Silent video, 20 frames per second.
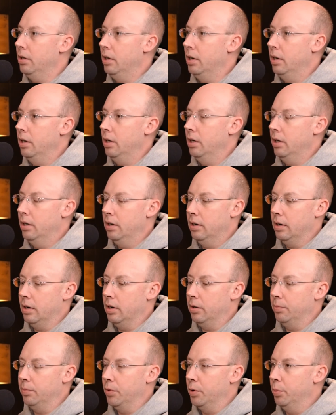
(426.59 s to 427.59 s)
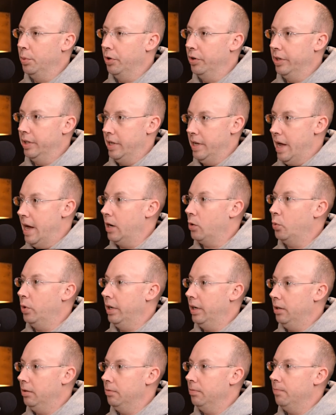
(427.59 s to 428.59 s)
You're building the
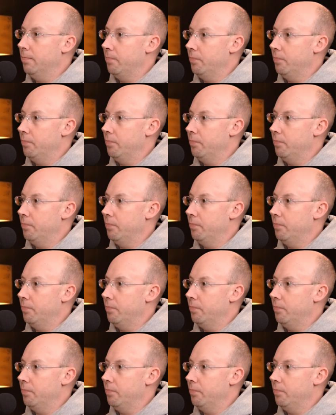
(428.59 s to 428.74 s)
equity,